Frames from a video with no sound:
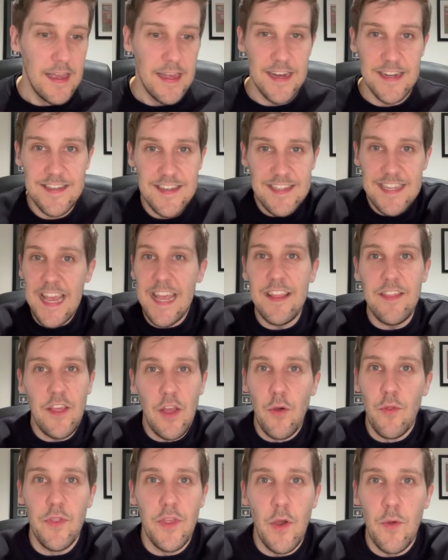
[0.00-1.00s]
And as I say,
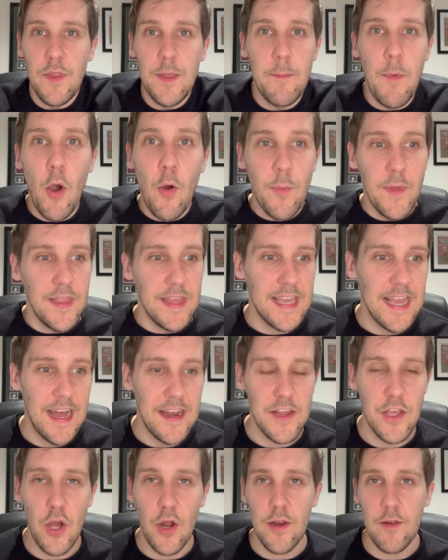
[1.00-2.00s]
the only moment they
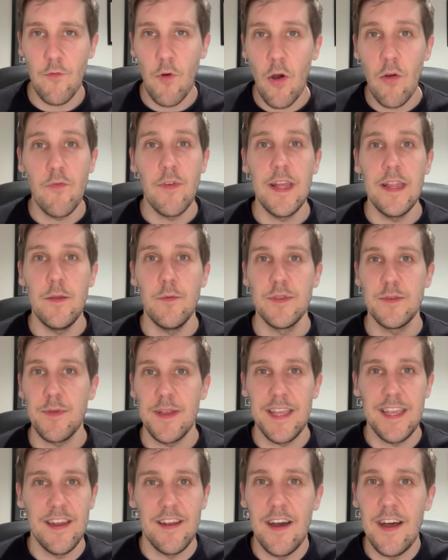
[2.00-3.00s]
kind of got it wrong, really, was
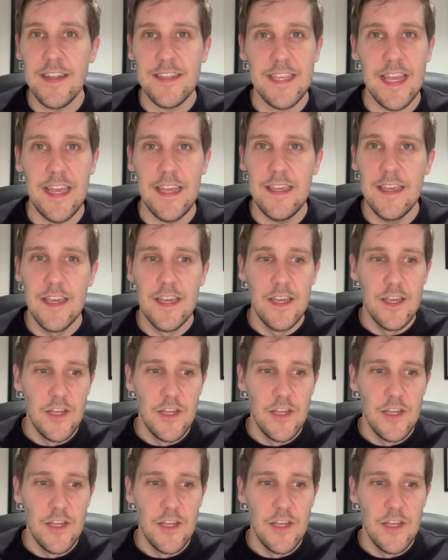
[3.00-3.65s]
when Konate,